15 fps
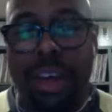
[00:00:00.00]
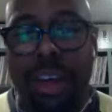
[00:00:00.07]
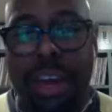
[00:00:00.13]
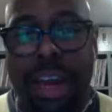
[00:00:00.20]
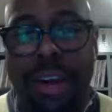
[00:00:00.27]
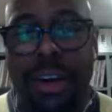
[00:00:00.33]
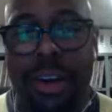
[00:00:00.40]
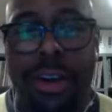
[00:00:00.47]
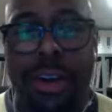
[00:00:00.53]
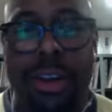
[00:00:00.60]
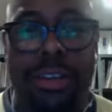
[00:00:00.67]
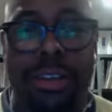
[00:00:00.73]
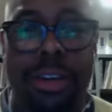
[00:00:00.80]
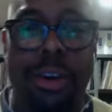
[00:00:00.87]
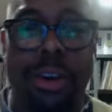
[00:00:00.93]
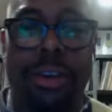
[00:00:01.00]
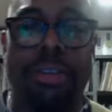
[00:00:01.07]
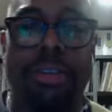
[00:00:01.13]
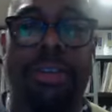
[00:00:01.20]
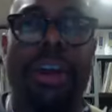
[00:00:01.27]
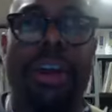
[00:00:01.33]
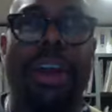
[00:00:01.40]
Like all these girls
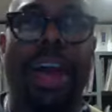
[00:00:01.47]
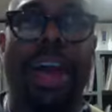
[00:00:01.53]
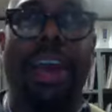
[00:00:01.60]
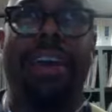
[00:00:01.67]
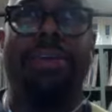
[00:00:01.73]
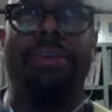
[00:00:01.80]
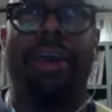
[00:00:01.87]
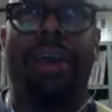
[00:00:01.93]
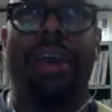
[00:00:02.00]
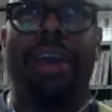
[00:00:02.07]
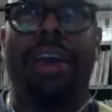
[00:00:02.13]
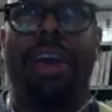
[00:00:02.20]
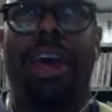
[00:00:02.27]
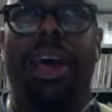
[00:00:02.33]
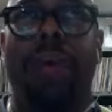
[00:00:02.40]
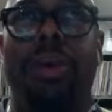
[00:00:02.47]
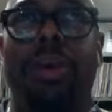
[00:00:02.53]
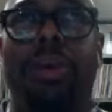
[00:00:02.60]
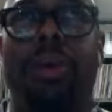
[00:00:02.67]
started liking me, and I went,